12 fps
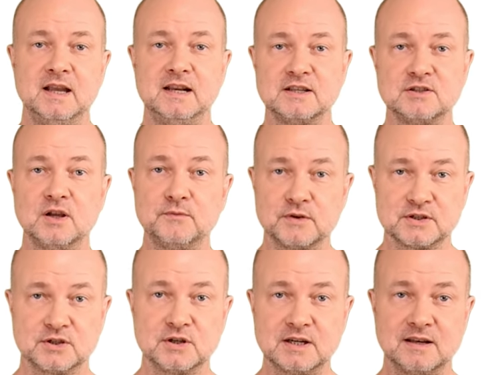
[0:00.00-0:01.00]
It is not for
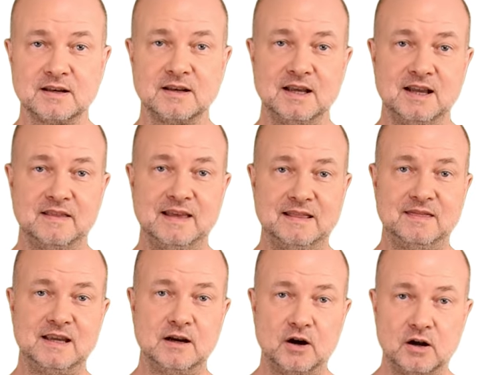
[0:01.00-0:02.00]
certain that
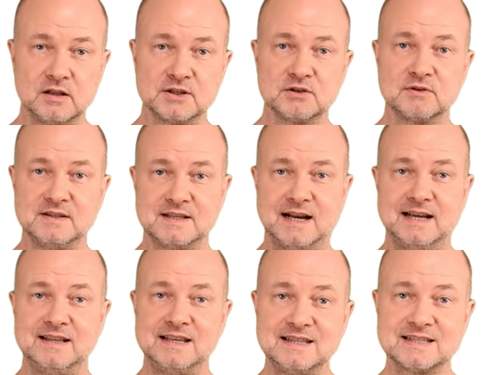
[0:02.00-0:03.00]
they also
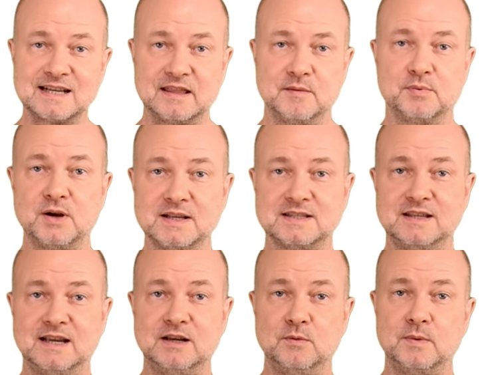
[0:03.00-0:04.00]
reside inside the
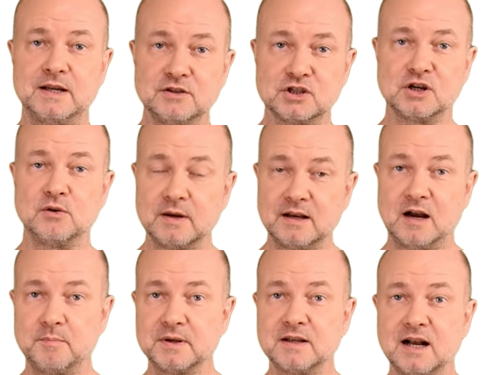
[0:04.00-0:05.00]
prostate when showing
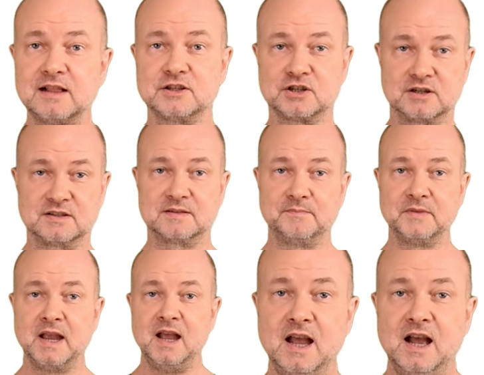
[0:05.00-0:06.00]
up in cultures.
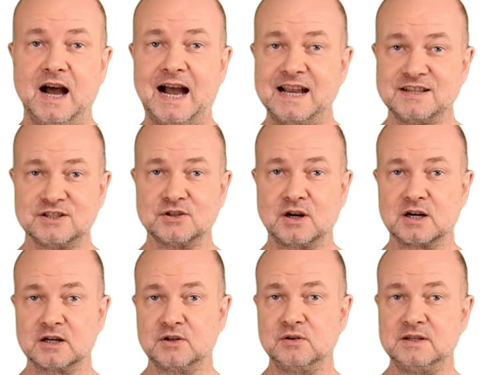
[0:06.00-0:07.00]
I
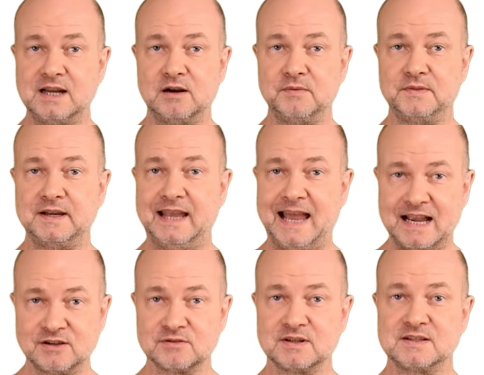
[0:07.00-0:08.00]
start to doubt the
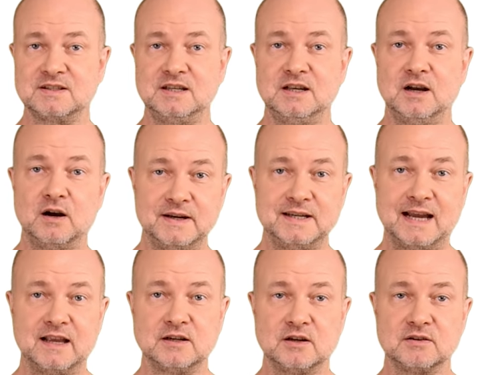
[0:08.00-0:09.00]
accuracy of a
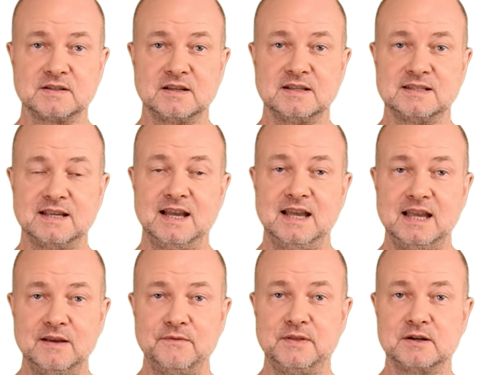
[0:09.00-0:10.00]
diagnosis
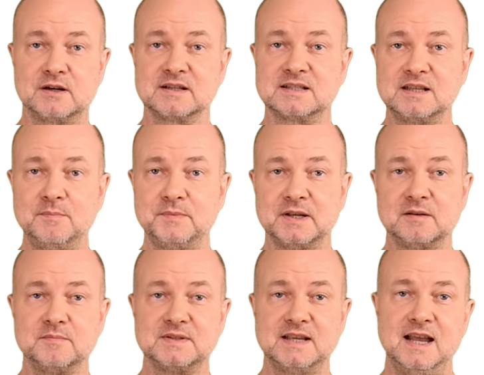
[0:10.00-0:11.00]
if there are
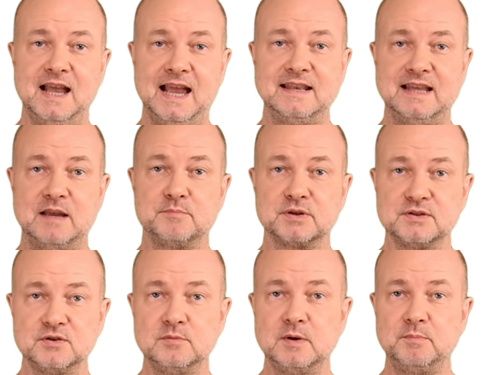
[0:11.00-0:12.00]
symptoms and a
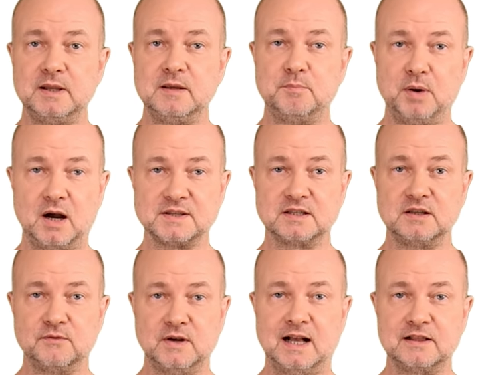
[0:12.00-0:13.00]
presumably
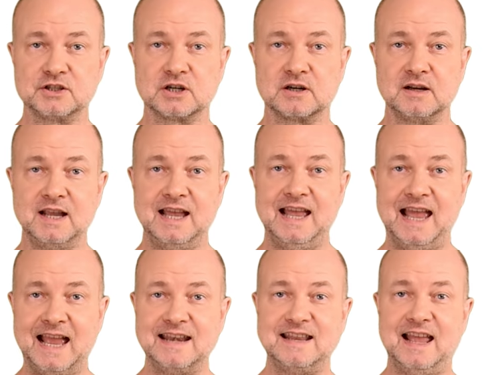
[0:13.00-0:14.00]
positive culture
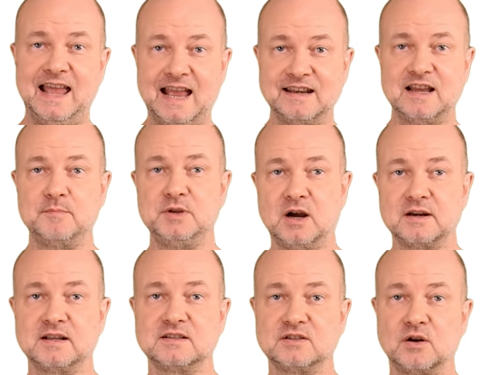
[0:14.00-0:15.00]
and
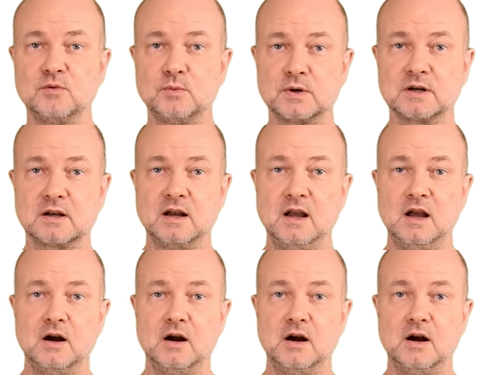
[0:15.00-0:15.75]
antibiotics don't work